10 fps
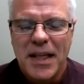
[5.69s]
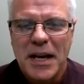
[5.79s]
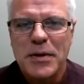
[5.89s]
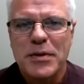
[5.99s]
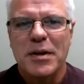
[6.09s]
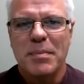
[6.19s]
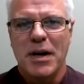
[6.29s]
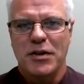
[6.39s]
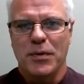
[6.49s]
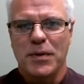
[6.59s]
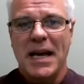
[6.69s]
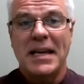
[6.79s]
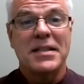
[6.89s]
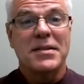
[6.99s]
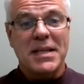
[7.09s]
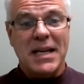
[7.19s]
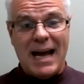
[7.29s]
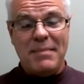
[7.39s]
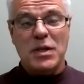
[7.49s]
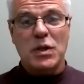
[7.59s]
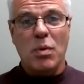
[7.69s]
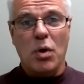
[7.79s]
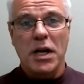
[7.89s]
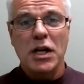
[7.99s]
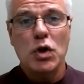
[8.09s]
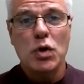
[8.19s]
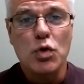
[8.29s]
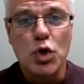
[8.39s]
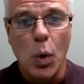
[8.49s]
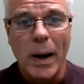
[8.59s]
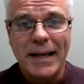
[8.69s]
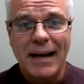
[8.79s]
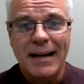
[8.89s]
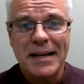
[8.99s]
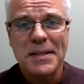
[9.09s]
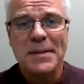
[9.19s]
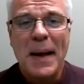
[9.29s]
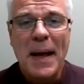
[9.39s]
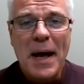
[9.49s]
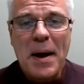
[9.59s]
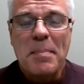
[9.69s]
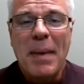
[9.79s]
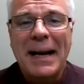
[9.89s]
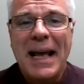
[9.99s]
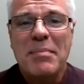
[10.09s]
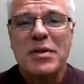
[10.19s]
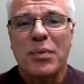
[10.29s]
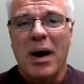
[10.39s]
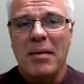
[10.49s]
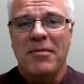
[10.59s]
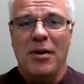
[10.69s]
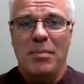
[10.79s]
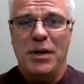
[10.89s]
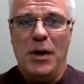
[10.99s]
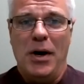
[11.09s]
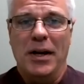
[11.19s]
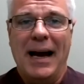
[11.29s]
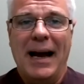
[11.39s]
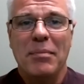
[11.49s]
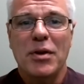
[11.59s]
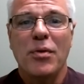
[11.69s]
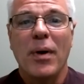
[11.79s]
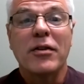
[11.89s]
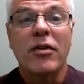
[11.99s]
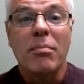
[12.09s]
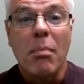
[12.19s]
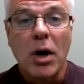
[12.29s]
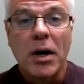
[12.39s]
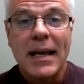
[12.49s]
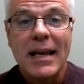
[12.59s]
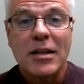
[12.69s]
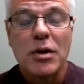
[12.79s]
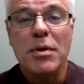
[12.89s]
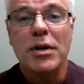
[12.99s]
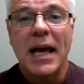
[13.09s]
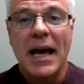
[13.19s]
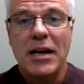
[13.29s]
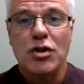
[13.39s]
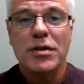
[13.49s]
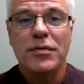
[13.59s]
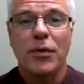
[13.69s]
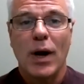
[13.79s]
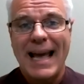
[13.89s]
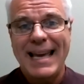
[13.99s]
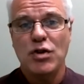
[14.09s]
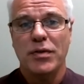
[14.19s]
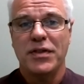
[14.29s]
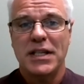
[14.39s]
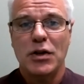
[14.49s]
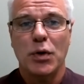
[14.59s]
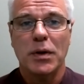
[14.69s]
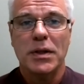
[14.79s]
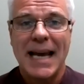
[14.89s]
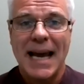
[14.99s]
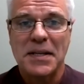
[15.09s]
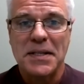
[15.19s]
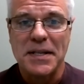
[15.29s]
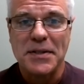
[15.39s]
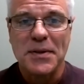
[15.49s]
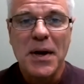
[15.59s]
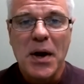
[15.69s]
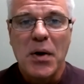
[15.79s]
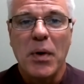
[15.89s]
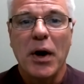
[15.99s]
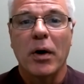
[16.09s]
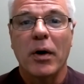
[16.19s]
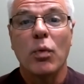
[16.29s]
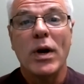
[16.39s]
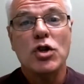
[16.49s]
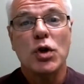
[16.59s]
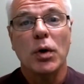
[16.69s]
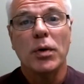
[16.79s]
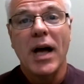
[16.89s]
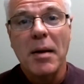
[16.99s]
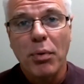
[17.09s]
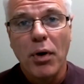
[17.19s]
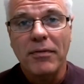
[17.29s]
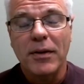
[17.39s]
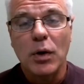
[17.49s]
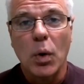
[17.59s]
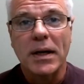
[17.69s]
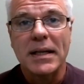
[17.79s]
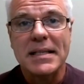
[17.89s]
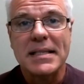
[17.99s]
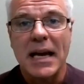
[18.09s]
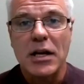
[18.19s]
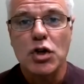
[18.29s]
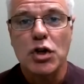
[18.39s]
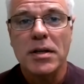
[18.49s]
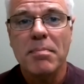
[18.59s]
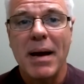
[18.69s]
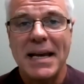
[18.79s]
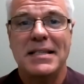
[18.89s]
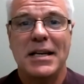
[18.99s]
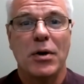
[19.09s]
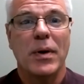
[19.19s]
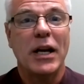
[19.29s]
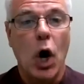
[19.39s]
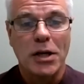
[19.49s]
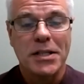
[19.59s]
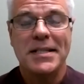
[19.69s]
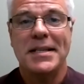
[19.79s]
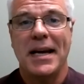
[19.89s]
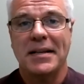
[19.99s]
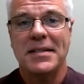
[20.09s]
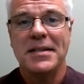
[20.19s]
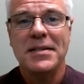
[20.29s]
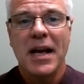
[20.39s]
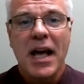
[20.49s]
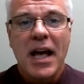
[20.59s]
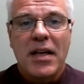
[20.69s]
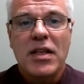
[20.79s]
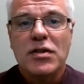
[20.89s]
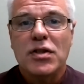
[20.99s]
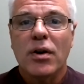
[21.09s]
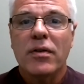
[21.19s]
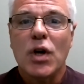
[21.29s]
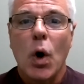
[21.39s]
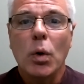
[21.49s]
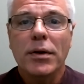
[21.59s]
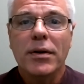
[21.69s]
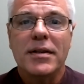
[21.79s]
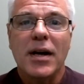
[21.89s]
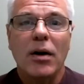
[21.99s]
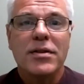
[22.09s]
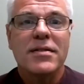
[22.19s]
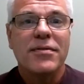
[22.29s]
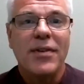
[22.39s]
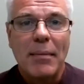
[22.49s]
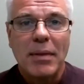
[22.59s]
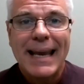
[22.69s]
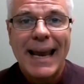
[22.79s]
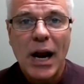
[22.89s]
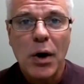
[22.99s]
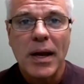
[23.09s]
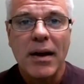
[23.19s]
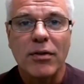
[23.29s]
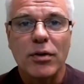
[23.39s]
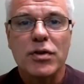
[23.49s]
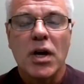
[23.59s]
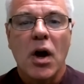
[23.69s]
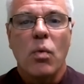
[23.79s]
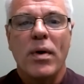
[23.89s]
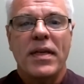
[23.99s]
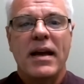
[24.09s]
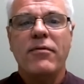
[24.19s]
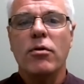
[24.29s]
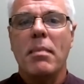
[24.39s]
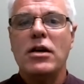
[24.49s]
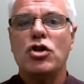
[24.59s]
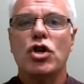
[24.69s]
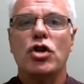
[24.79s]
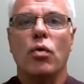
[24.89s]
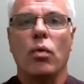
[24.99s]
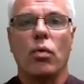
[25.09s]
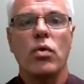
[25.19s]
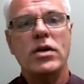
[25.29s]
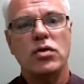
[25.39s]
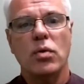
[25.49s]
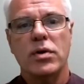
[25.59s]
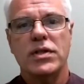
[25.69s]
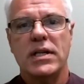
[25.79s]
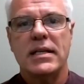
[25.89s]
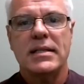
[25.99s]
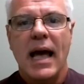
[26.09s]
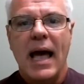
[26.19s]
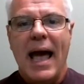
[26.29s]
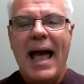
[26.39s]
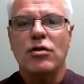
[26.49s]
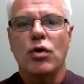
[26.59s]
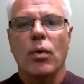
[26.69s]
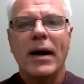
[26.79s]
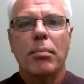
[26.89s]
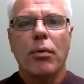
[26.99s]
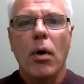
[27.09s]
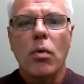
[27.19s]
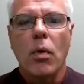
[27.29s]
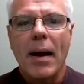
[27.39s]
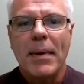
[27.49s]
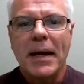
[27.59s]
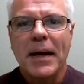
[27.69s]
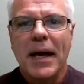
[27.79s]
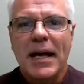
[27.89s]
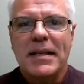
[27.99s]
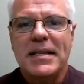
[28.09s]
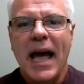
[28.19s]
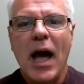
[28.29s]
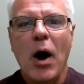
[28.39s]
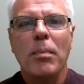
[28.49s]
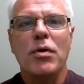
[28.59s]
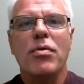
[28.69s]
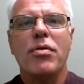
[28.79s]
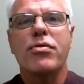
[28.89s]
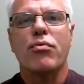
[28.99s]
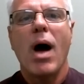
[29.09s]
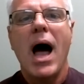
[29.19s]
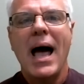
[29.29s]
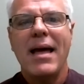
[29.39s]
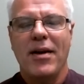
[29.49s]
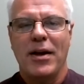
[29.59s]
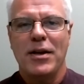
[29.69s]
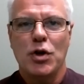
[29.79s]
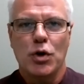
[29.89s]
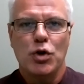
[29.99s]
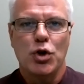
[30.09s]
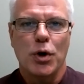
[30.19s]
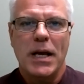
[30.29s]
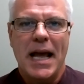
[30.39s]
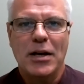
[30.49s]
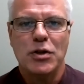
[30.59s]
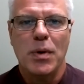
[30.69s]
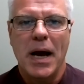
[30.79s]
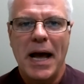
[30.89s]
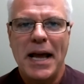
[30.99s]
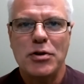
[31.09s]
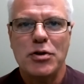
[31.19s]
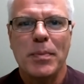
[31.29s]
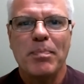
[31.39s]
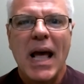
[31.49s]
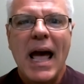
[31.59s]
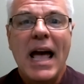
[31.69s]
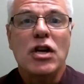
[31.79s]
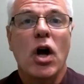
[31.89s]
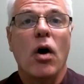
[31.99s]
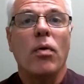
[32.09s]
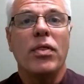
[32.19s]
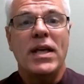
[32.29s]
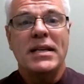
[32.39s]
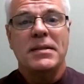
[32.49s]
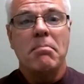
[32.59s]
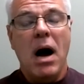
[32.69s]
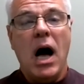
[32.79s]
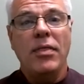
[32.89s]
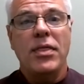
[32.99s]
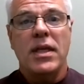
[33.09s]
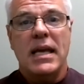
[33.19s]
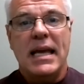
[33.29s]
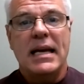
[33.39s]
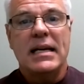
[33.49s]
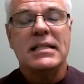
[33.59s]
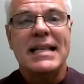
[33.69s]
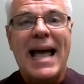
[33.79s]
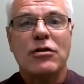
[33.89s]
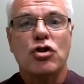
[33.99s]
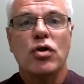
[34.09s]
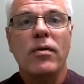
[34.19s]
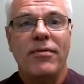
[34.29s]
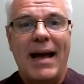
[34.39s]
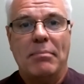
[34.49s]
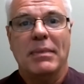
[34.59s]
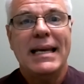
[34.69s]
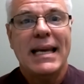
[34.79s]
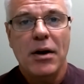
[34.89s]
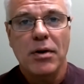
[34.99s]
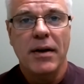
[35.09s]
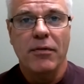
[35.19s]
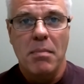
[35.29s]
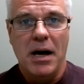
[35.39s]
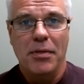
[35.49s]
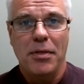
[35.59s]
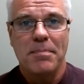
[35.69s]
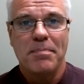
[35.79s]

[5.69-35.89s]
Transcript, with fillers: Thank you so much for taking some time this morning to join us. My name is Rob Fabian. I'm the Director of Marketing and Communications for Age of Central Texas. We are a regional nonprofit organization based here in Austin, Texas, that serves older adults and family caregivers with information, resources, and direct programming to help you thrive in your journey as you age. You know, this month is National Family Caregiver Month.